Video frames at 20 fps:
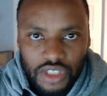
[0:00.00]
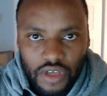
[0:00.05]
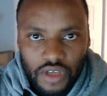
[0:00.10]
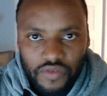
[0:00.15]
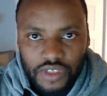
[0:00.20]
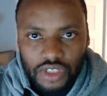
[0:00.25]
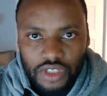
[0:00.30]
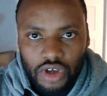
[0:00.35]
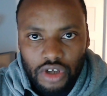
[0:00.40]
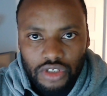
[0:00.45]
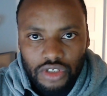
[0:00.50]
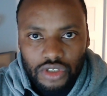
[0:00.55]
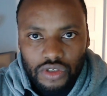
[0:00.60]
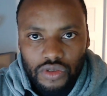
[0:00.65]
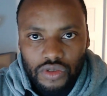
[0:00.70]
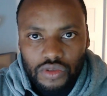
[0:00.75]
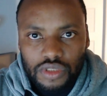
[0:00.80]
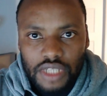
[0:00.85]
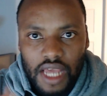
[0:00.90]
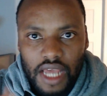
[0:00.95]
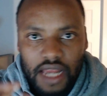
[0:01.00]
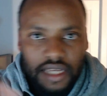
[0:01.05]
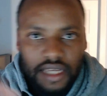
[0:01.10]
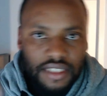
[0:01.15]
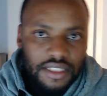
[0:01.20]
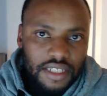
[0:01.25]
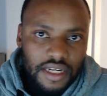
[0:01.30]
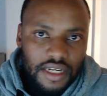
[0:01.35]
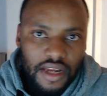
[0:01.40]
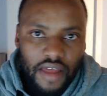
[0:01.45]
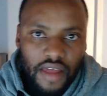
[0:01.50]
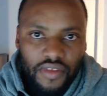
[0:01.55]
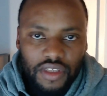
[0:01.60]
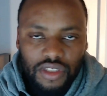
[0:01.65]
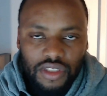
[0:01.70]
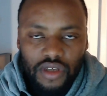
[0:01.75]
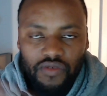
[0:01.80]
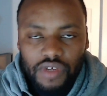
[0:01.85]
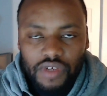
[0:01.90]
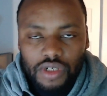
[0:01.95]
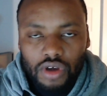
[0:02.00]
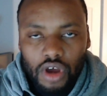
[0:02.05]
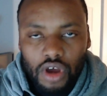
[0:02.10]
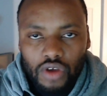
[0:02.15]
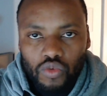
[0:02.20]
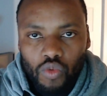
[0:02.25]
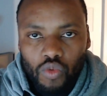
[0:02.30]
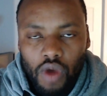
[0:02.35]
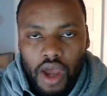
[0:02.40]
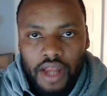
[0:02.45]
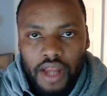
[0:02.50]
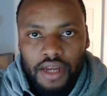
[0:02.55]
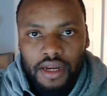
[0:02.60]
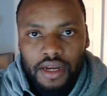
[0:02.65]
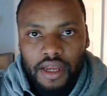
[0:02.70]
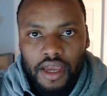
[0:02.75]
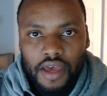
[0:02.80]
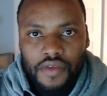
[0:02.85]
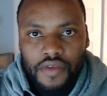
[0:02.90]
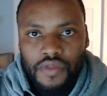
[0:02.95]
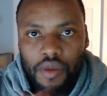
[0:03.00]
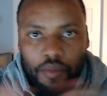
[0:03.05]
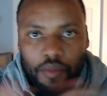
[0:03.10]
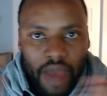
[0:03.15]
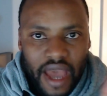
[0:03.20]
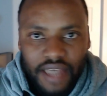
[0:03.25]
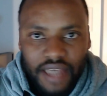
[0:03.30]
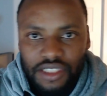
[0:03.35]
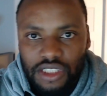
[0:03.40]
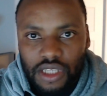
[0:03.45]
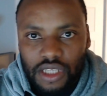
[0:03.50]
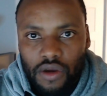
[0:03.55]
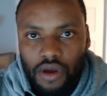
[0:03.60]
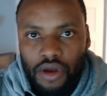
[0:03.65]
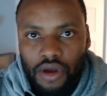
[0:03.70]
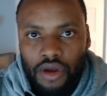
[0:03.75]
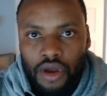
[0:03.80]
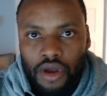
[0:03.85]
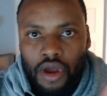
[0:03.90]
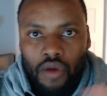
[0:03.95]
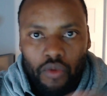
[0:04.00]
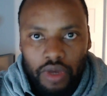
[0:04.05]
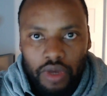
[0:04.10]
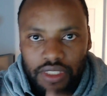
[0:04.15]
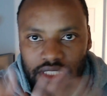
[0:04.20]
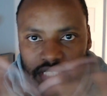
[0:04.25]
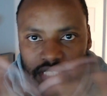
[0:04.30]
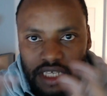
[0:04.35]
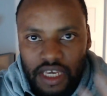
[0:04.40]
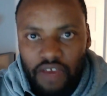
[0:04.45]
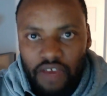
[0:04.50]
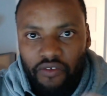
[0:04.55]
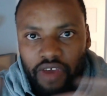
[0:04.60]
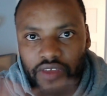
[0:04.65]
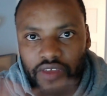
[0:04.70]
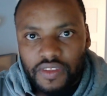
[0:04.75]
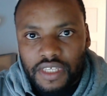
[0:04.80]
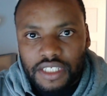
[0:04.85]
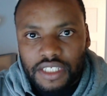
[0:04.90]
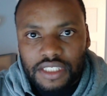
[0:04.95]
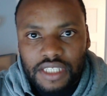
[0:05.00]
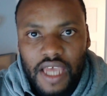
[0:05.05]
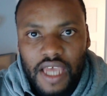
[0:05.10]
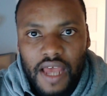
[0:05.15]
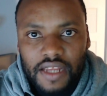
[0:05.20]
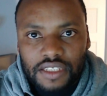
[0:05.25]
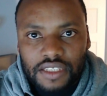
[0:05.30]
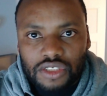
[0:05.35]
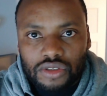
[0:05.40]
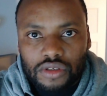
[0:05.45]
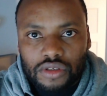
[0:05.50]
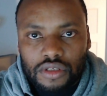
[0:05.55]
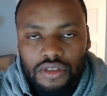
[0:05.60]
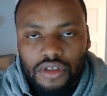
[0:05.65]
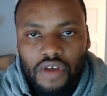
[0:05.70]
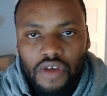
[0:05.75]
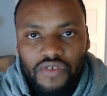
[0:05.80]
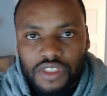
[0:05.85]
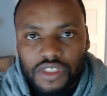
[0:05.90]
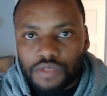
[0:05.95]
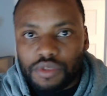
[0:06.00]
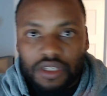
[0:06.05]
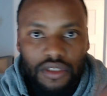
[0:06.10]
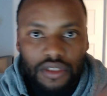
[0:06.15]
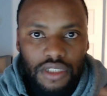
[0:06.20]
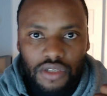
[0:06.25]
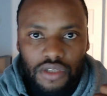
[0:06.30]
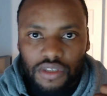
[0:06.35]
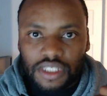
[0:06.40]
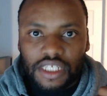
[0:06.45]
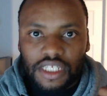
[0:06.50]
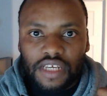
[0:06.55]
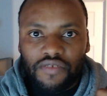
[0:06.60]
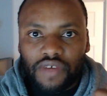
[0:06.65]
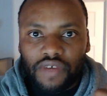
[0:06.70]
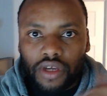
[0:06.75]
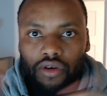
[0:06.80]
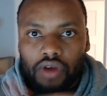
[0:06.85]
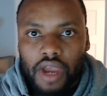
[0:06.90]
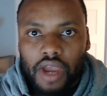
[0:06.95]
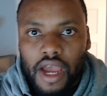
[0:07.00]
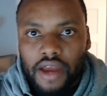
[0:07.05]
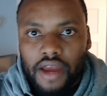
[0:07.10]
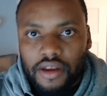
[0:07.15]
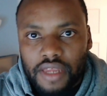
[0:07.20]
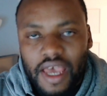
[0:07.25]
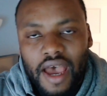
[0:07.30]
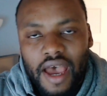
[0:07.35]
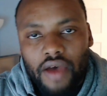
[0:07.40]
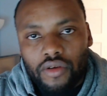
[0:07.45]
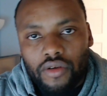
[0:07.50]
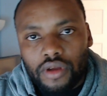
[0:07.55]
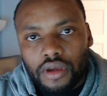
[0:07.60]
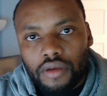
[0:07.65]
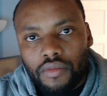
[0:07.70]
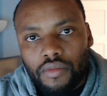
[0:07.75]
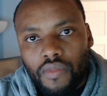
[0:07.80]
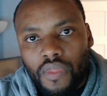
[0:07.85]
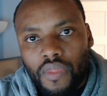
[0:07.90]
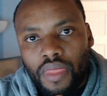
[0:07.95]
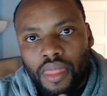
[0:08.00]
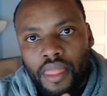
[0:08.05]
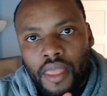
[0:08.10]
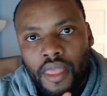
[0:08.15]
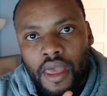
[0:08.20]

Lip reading: another servant got 2 talents, and another servant got one. And the master was giving these talents to the servants because he was leaving, going out of town.